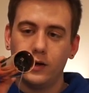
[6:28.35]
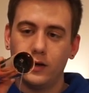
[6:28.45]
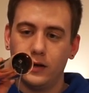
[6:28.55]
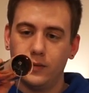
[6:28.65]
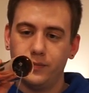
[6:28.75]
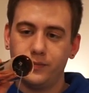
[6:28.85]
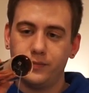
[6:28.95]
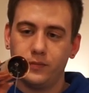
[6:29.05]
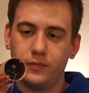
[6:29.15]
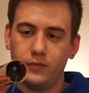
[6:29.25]
And
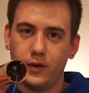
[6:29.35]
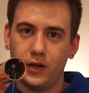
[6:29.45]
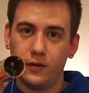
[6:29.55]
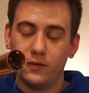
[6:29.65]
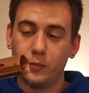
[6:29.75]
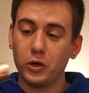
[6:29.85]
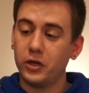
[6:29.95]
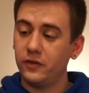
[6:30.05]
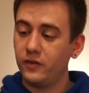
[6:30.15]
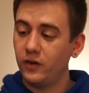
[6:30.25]
it's
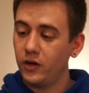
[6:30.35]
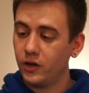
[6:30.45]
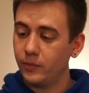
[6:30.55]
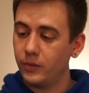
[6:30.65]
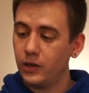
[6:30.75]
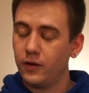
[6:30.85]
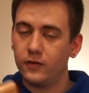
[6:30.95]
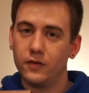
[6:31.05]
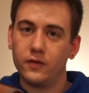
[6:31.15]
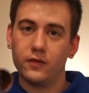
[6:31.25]
pretty snug
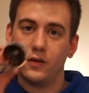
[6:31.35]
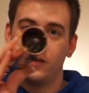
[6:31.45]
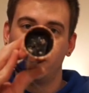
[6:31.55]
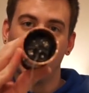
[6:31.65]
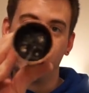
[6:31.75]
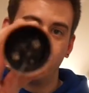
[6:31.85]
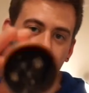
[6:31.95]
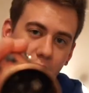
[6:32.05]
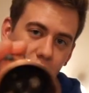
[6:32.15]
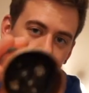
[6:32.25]
because it's inside the
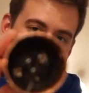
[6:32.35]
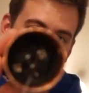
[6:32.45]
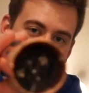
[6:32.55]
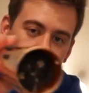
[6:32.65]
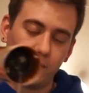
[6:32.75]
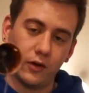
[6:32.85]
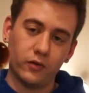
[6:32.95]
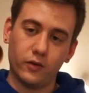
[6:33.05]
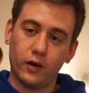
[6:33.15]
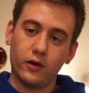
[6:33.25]
leather that's
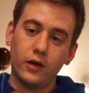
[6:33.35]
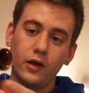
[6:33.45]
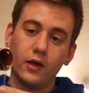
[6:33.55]
down in there.